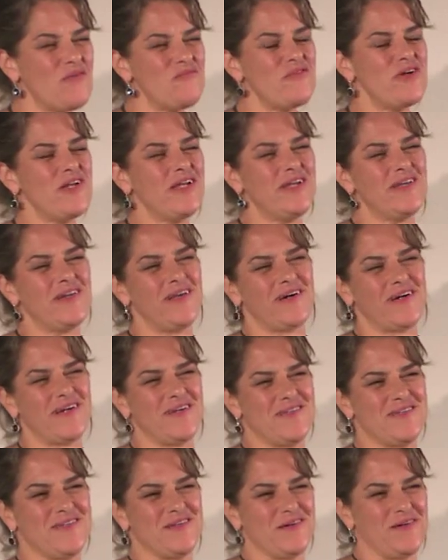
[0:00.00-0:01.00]
I'm really
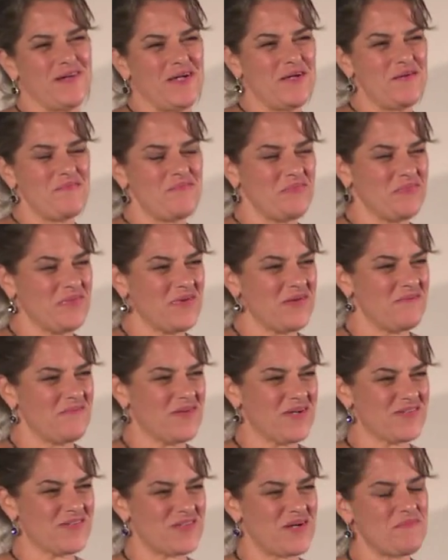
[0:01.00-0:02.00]
lucky tonight
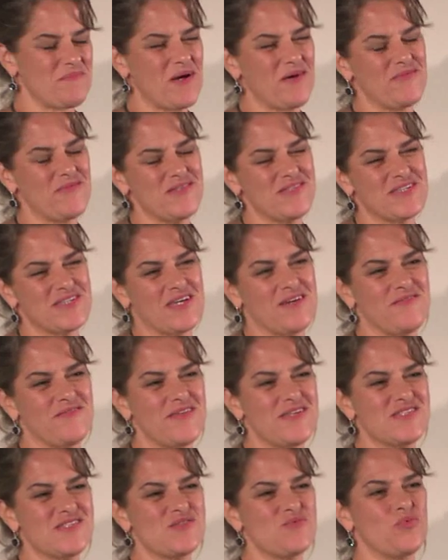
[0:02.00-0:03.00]
because I'm having to give
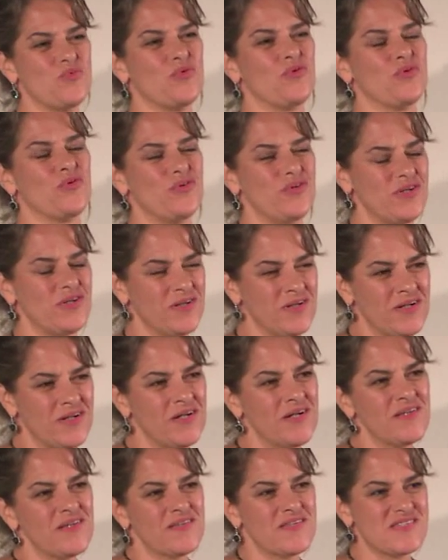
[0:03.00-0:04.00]
this award
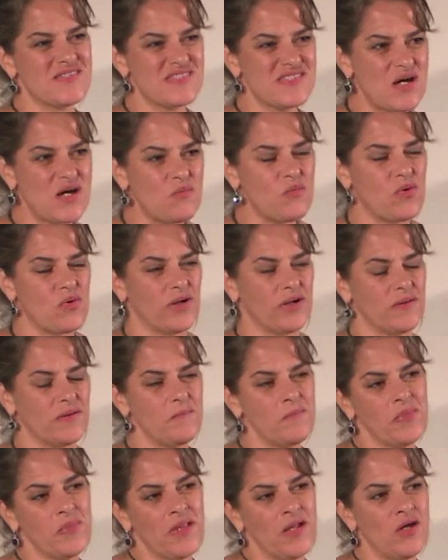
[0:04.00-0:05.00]
to someone
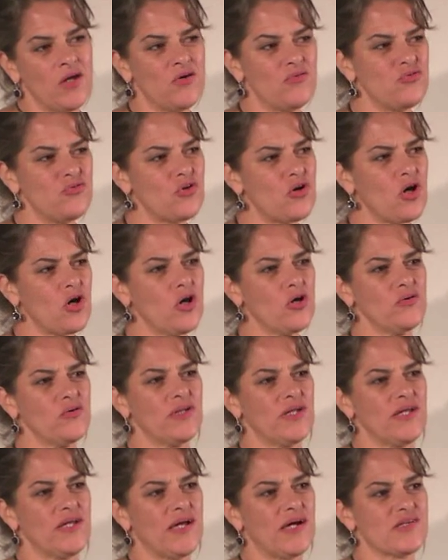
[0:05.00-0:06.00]
who not
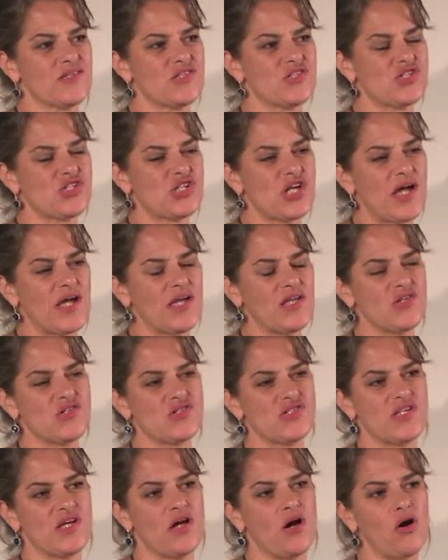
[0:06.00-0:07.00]
only has
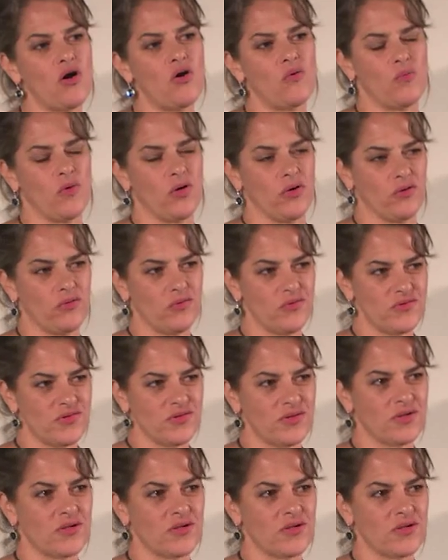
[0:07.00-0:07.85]
changed the art world